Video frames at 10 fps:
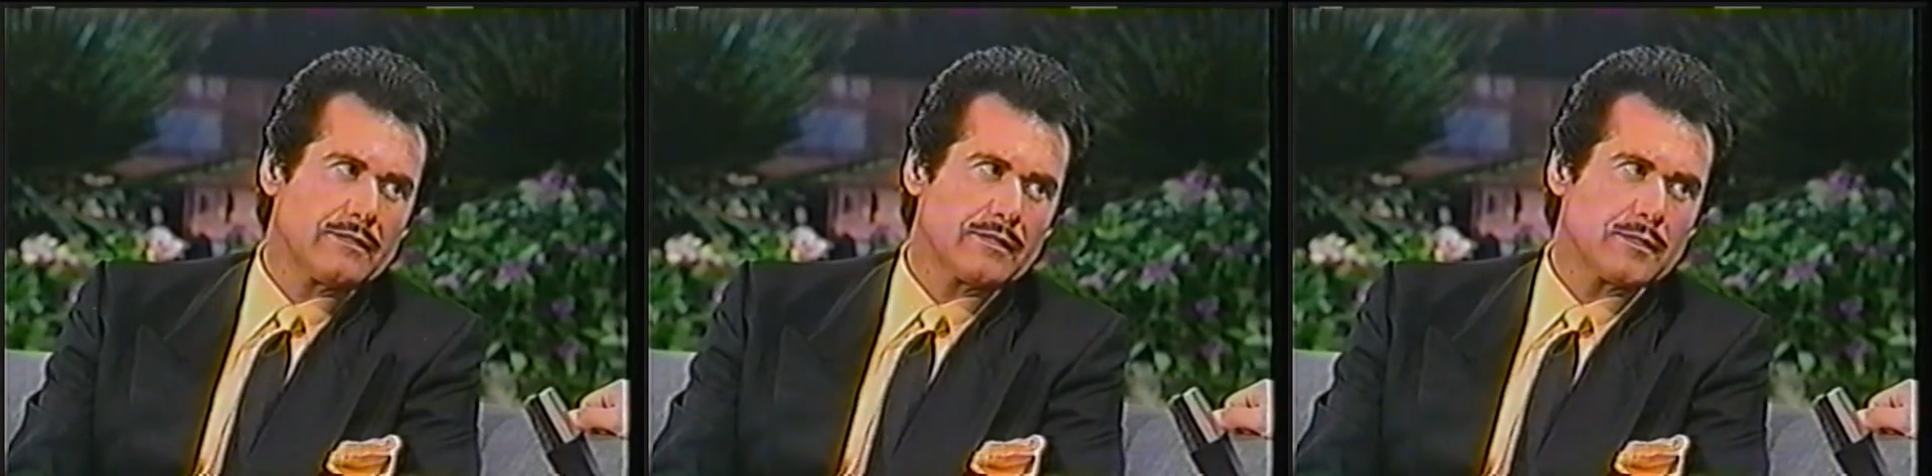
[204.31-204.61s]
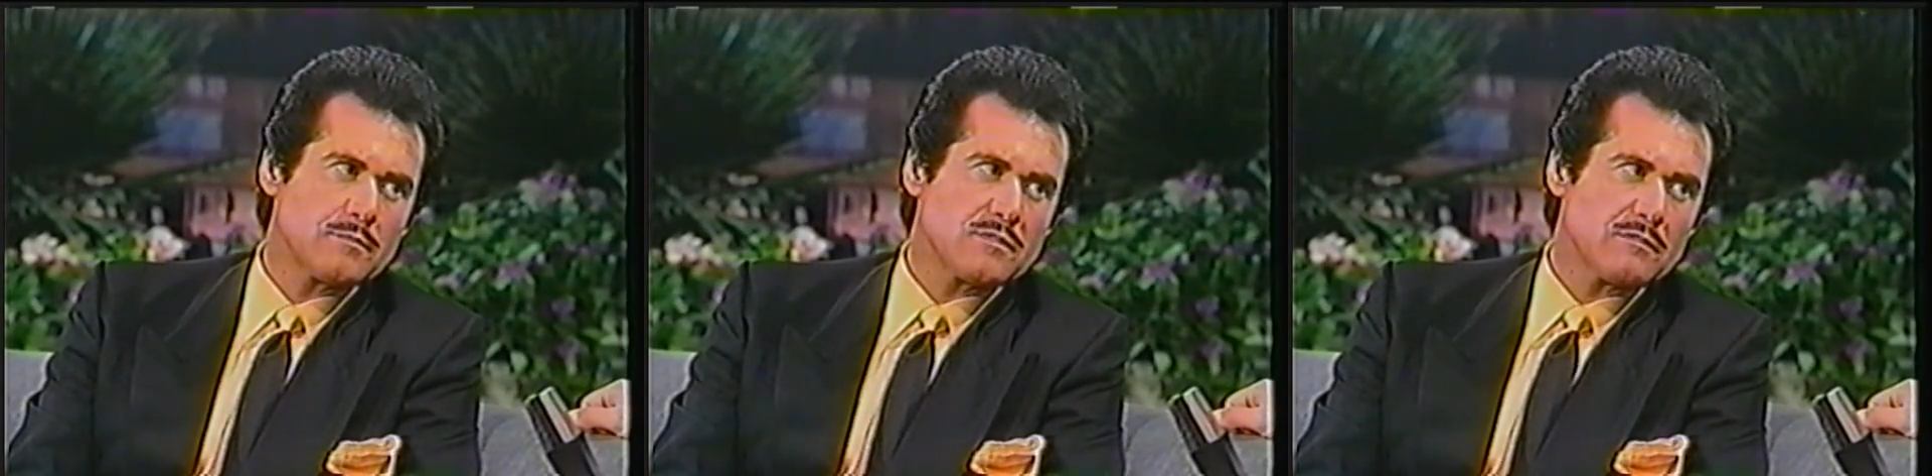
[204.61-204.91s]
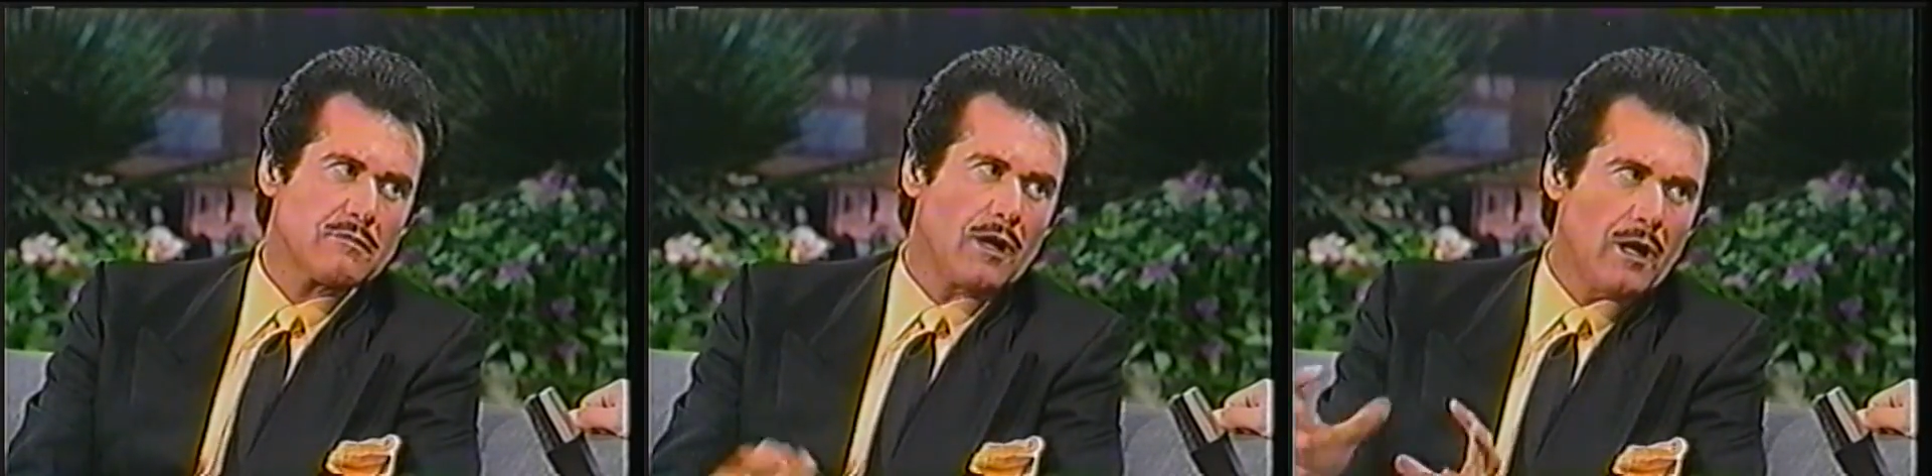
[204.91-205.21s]
terms
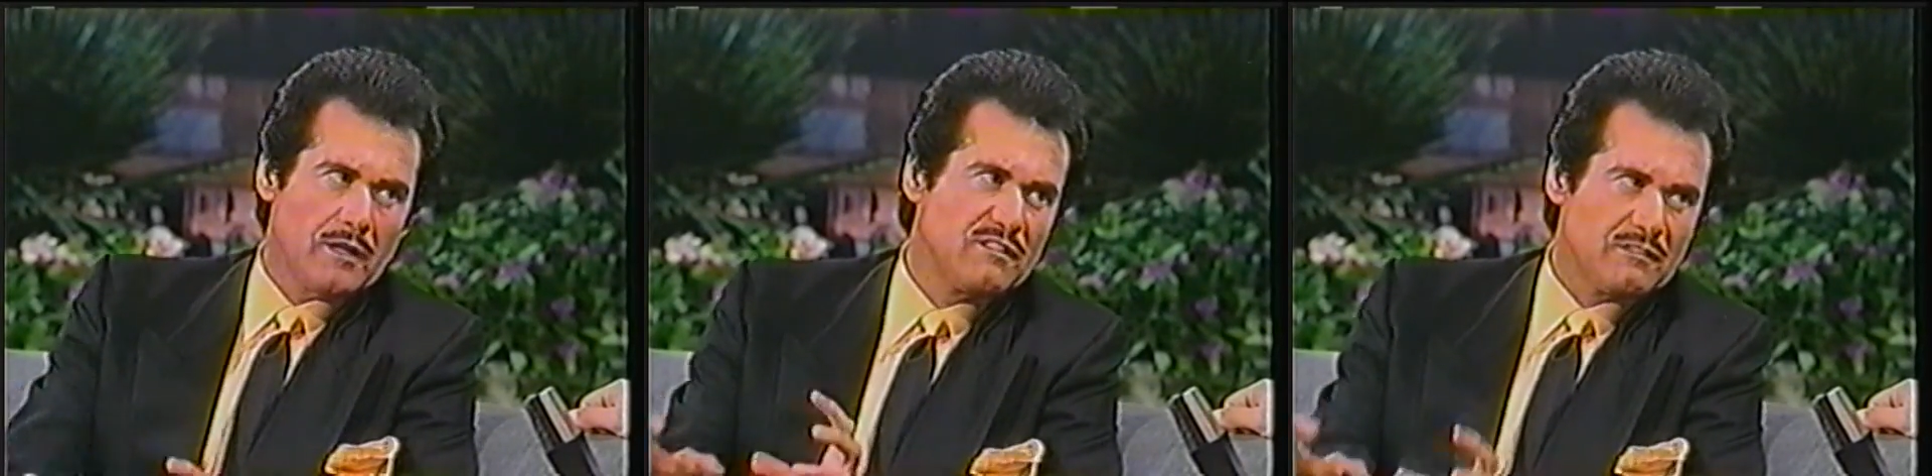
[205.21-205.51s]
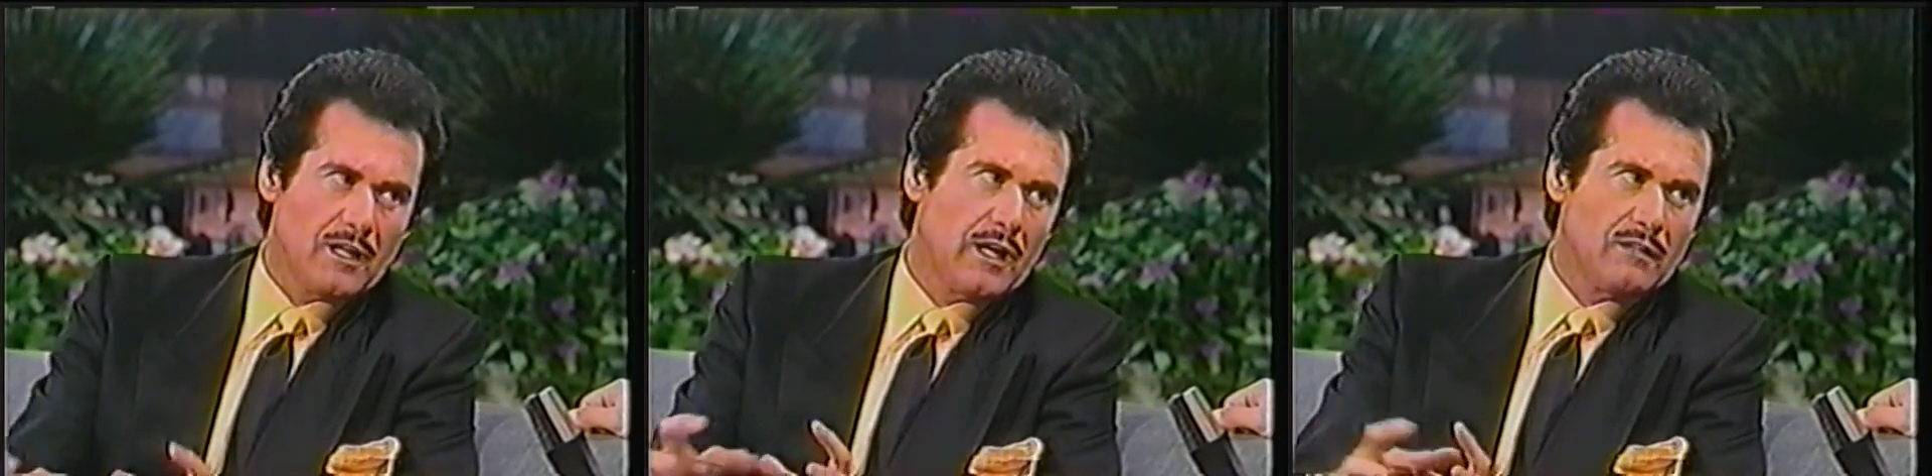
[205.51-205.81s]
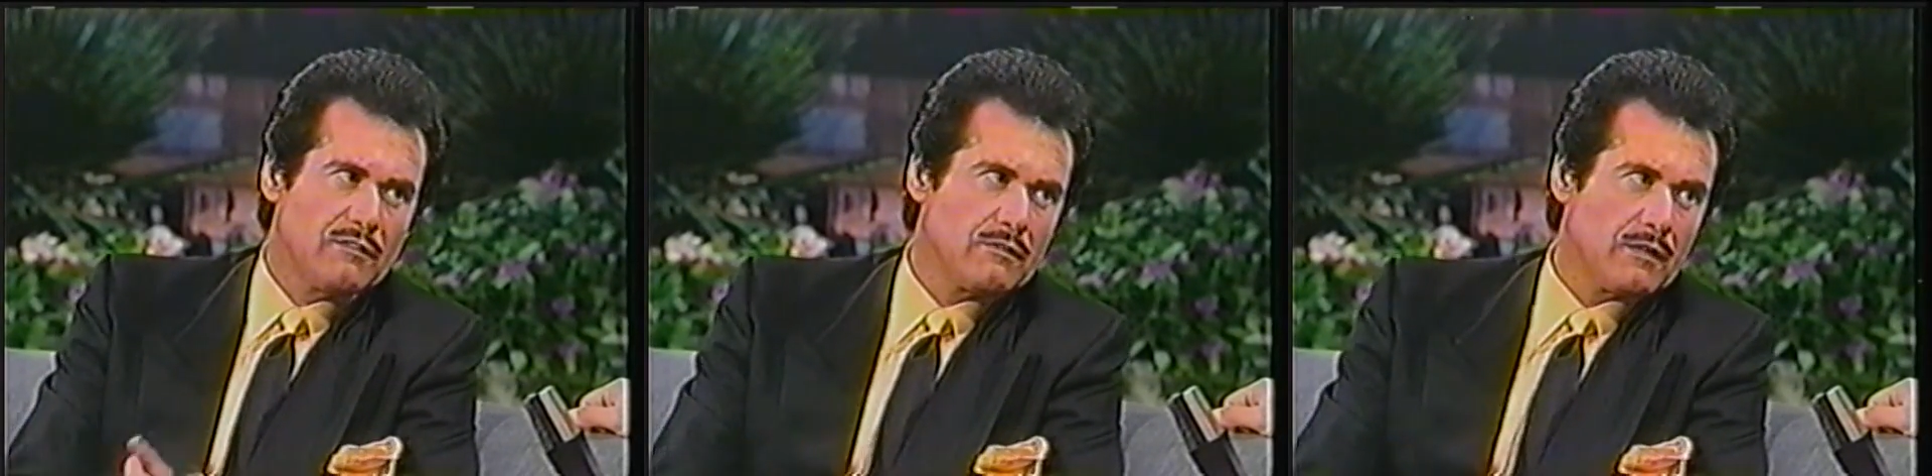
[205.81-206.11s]
of
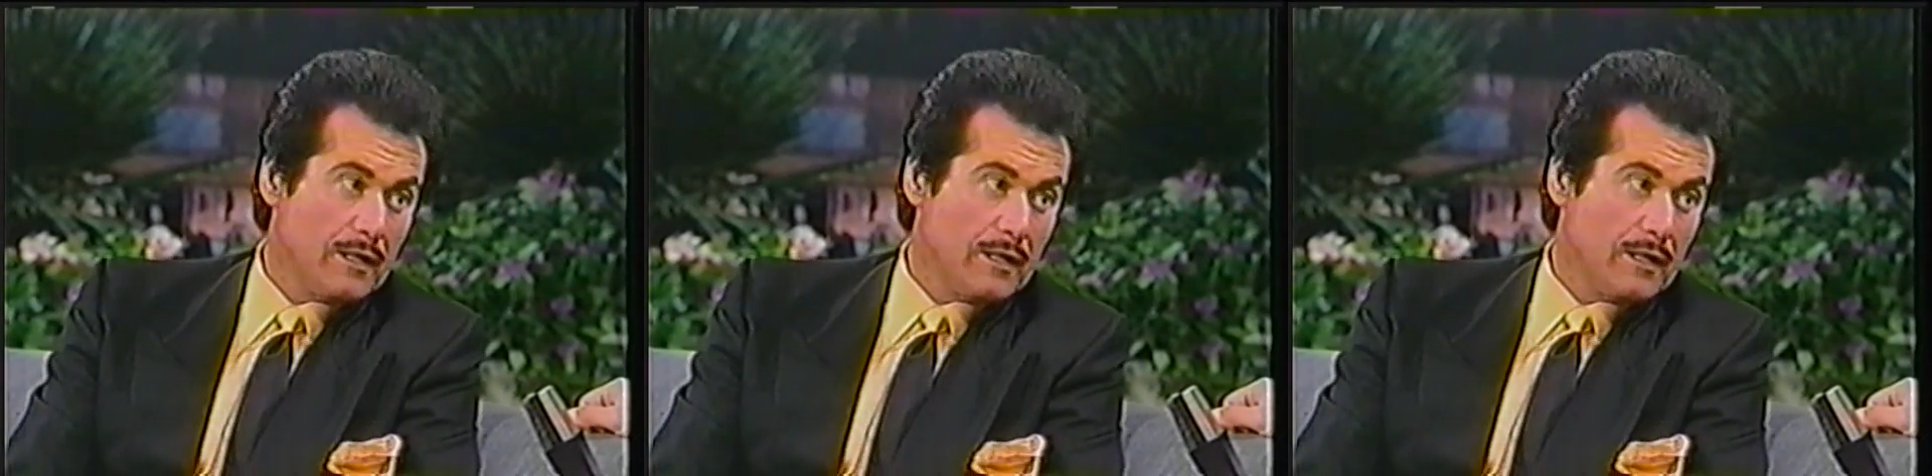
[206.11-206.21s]
on-stage